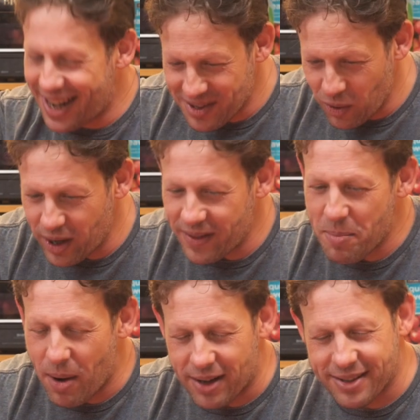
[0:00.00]
It's all in the
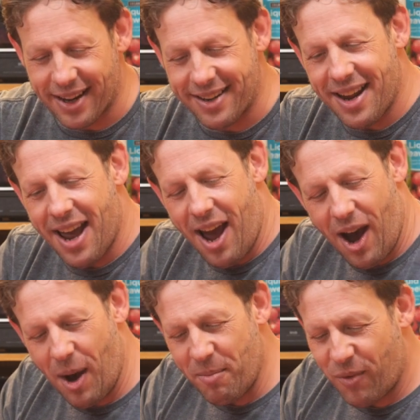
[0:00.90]
basket
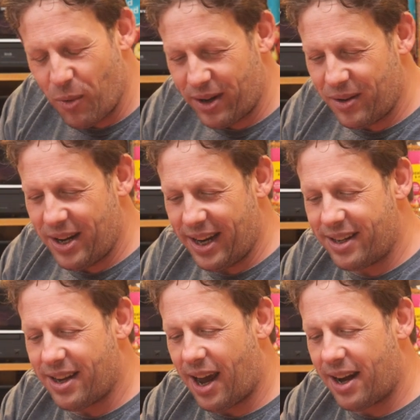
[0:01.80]
for what you
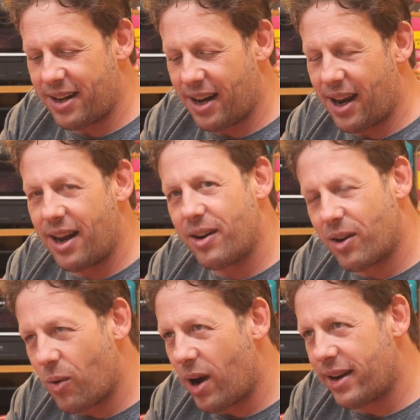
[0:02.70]
need, and
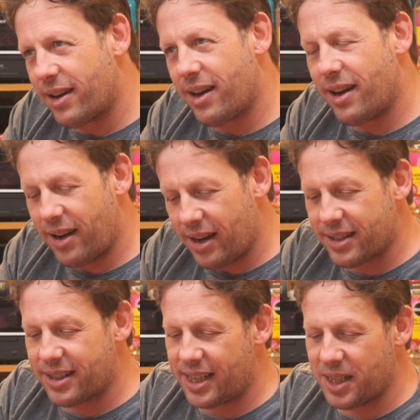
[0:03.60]
quite an
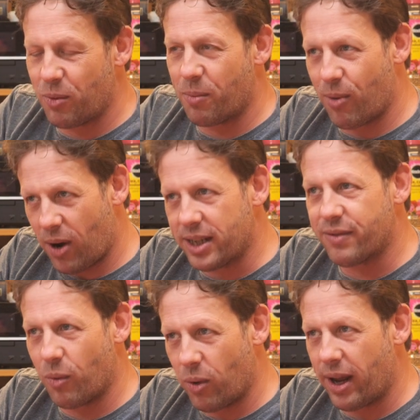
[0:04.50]
accessible price
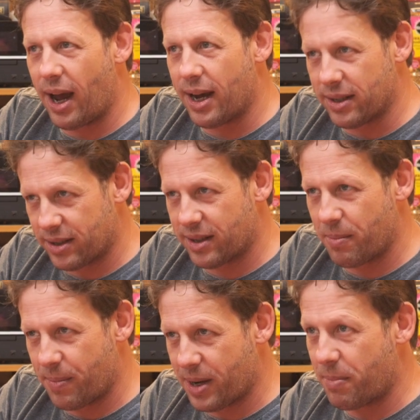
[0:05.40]
for what it has
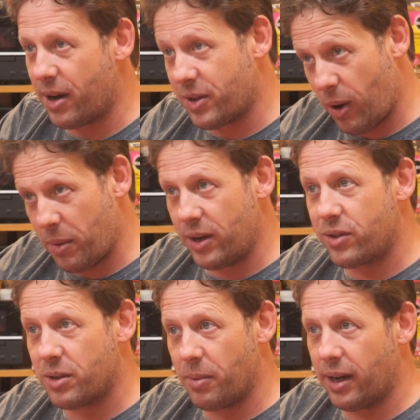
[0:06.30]
compared to where we
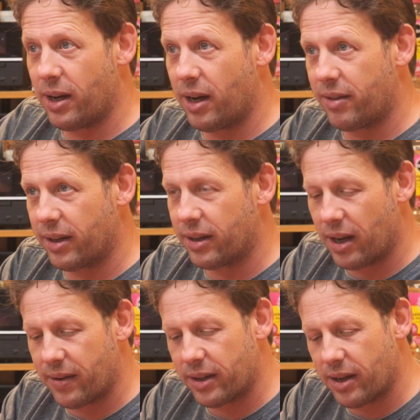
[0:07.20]
used to be. I think
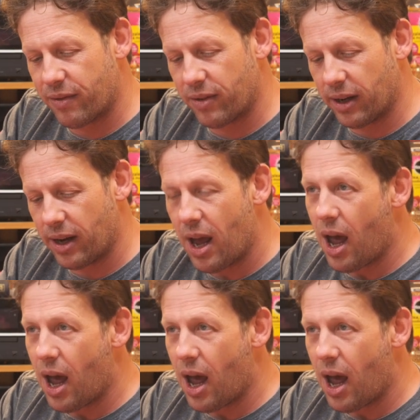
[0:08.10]
definitely.